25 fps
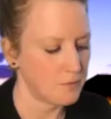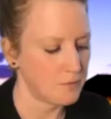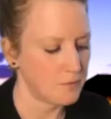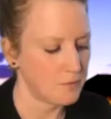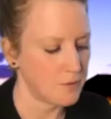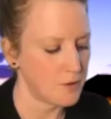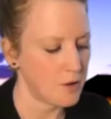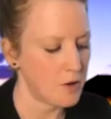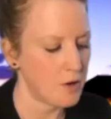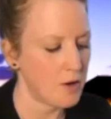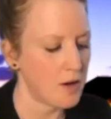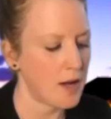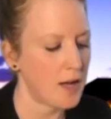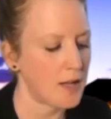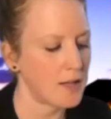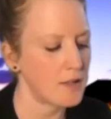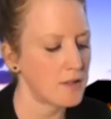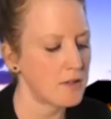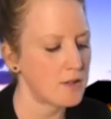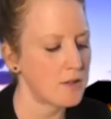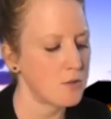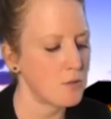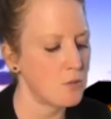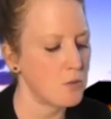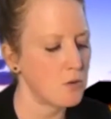Your
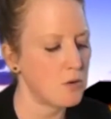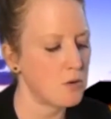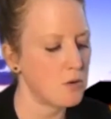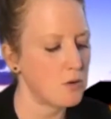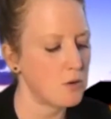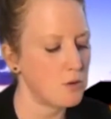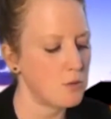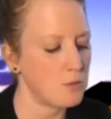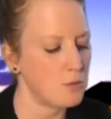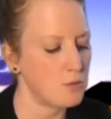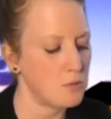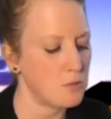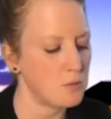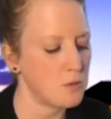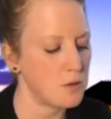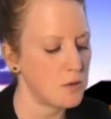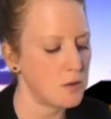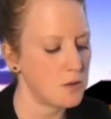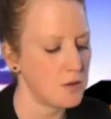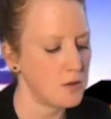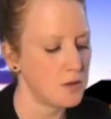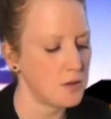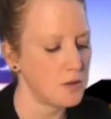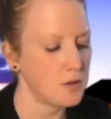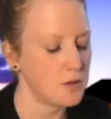hands are warm.
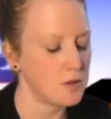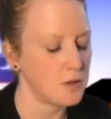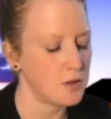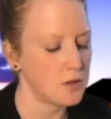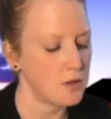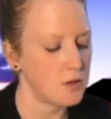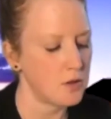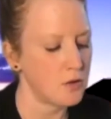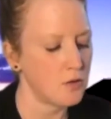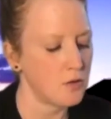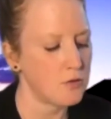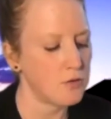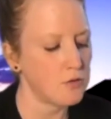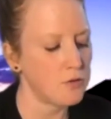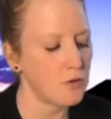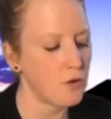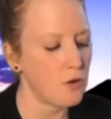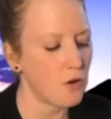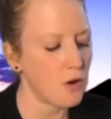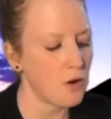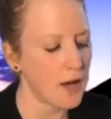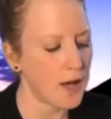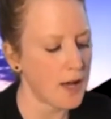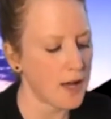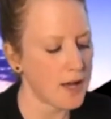Your
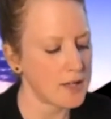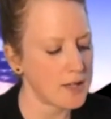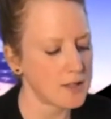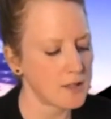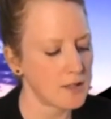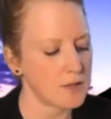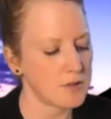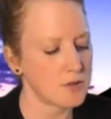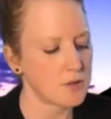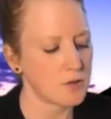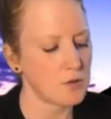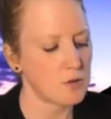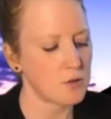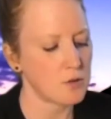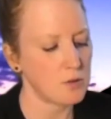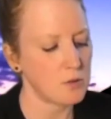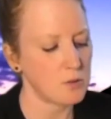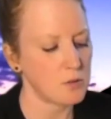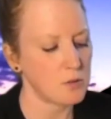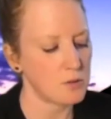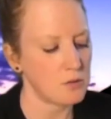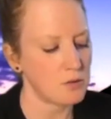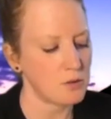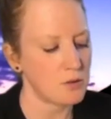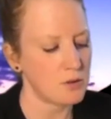forehead is
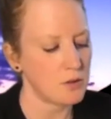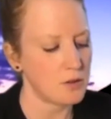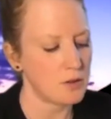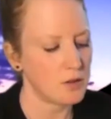cool.